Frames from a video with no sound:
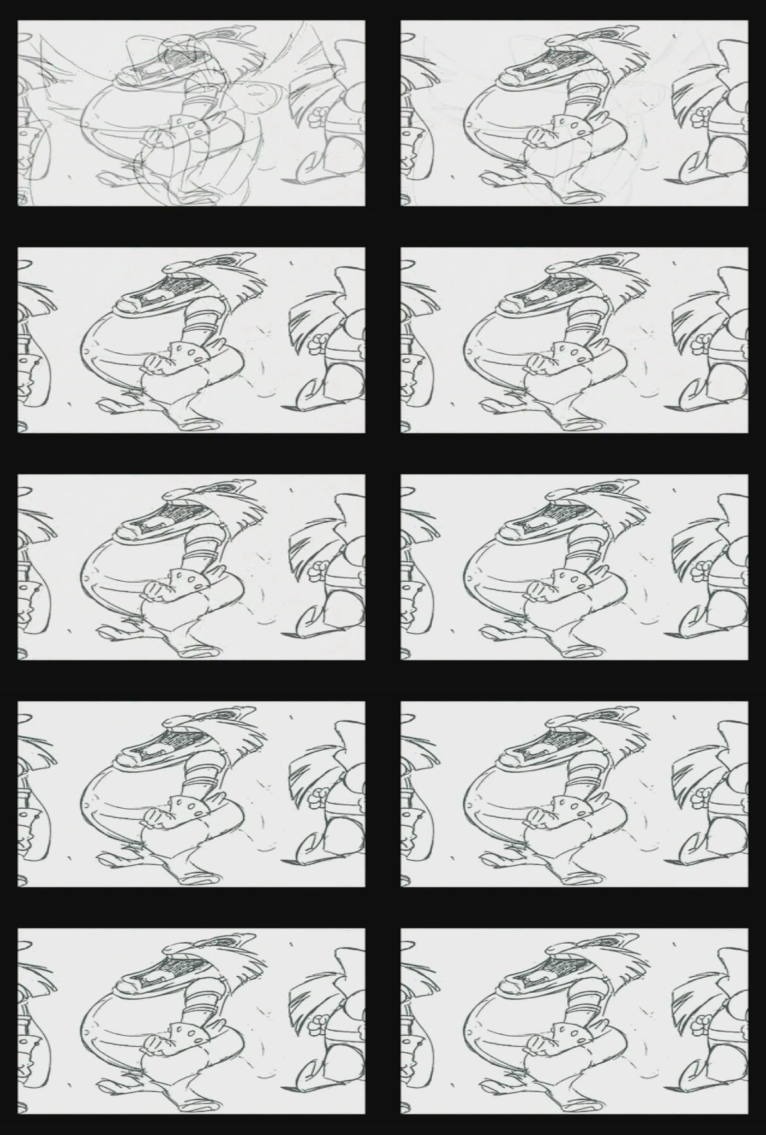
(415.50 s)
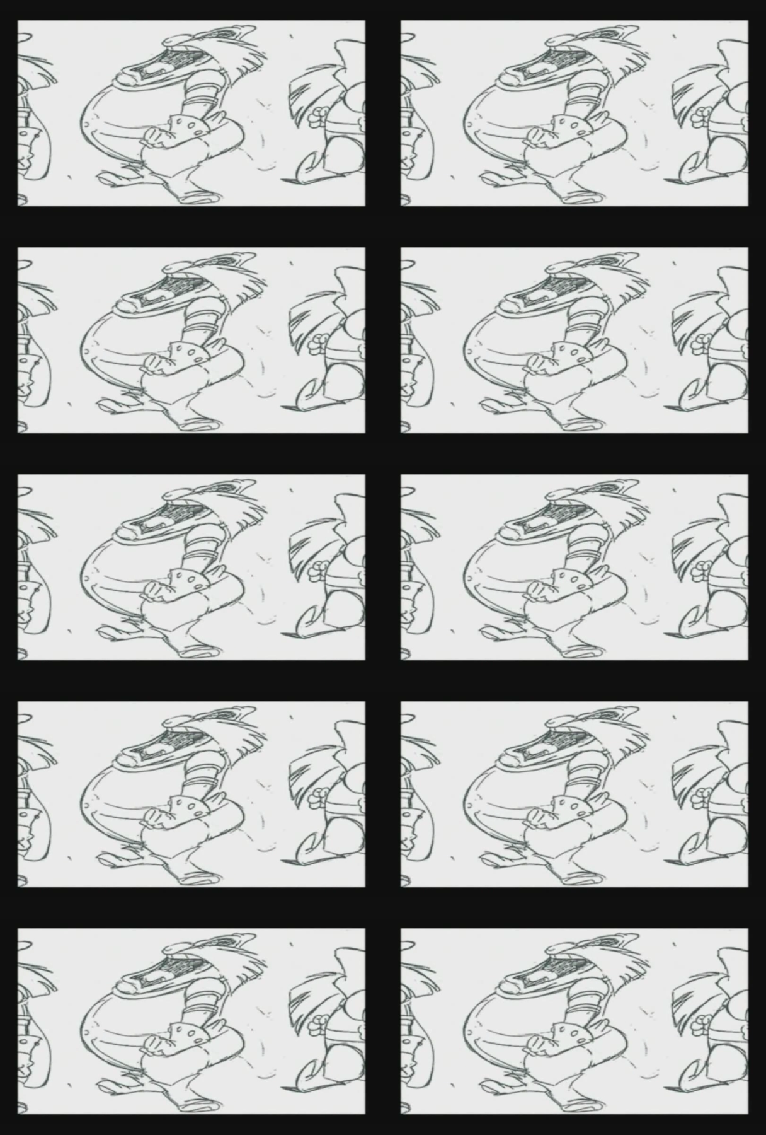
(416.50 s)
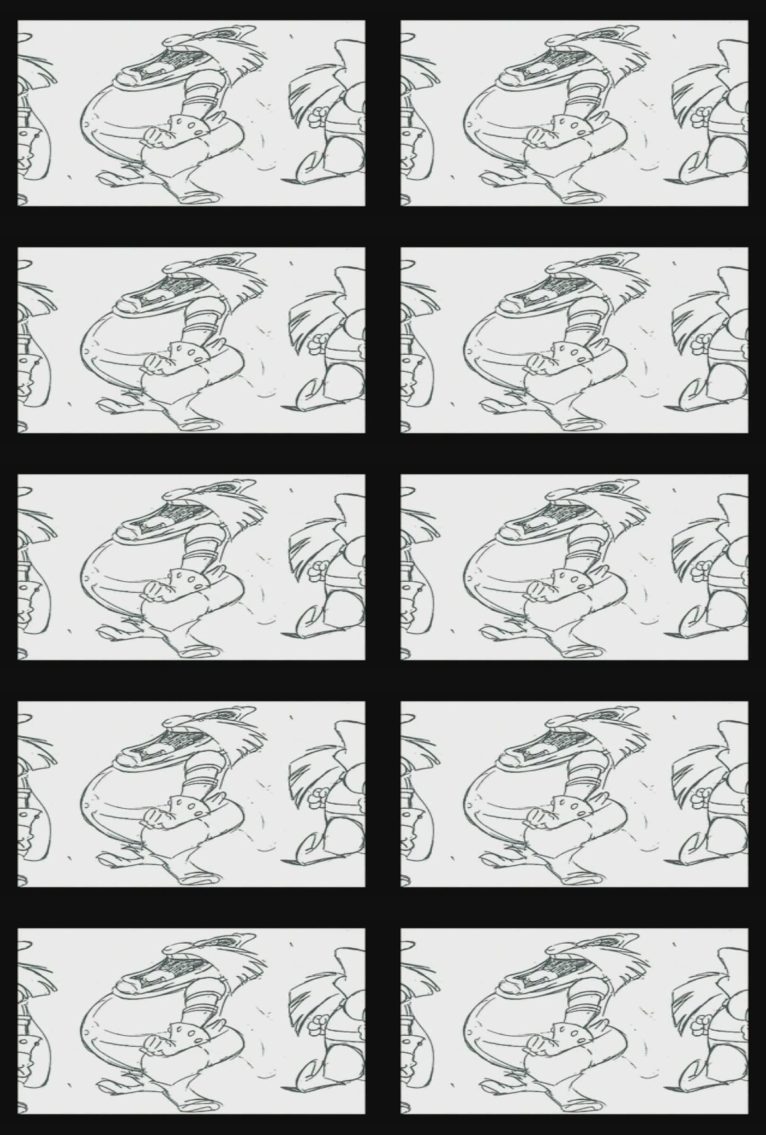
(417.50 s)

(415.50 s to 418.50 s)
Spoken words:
[unreadable: no face in view]